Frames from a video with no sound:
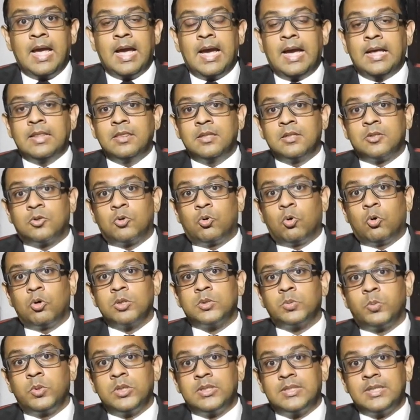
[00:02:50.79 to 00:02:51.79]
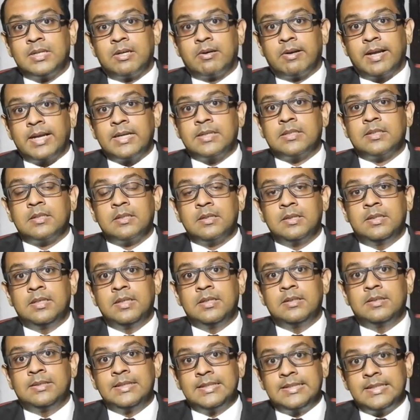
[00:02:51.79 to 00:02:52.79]
and the court would direct
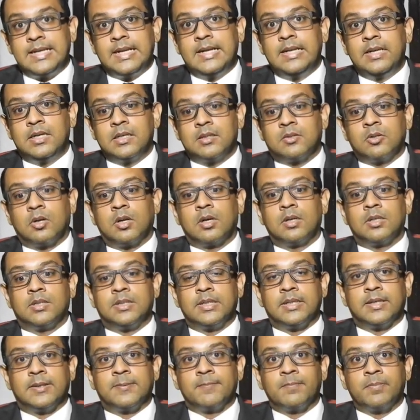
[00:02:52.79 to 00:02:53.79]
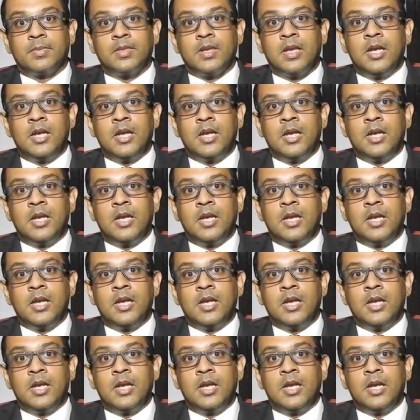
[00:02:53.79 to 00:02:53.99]
the detaining authority